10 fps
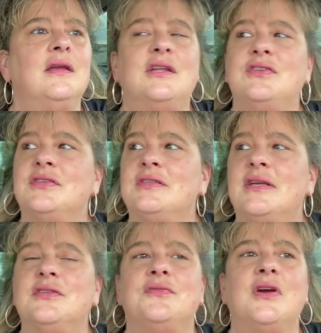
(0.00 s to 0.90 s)
and it just
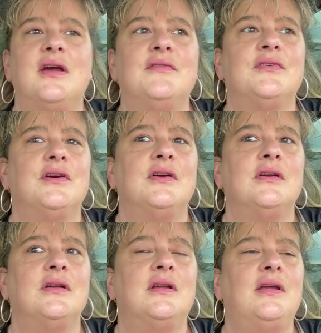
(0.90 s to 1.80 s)
takes
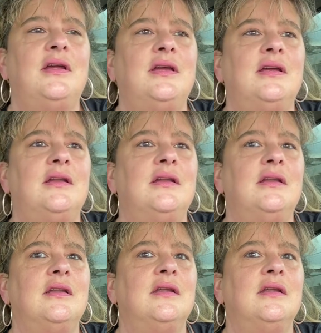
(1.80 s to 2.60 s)
forever. And